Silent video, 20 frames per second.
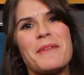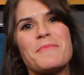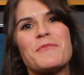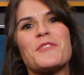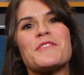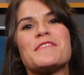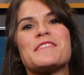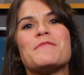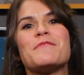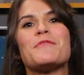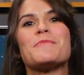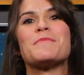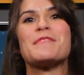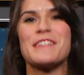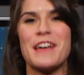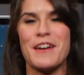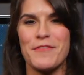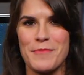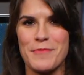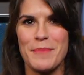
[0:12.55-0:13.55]
I'm Cristen from
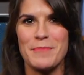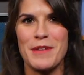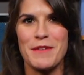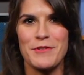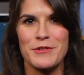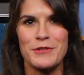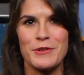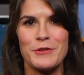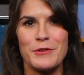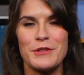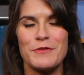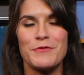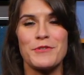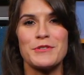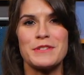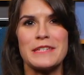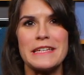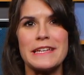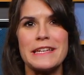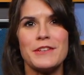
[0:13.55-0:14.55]
Stuff Mom Never Told You for
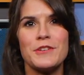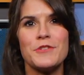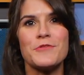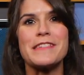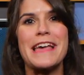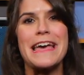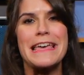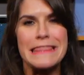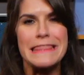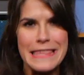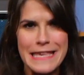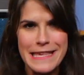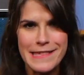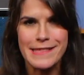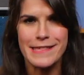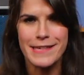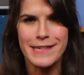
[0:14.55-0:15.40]
D News, and this